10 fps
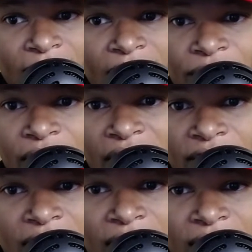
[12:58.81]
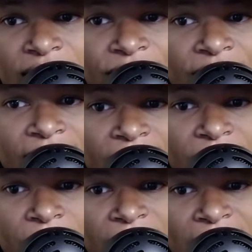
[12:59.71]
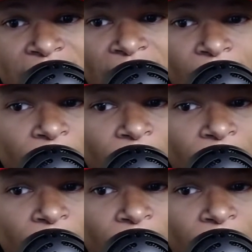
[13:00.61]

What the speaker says: And if you haven't gotten in the fight, you don't know what that's like,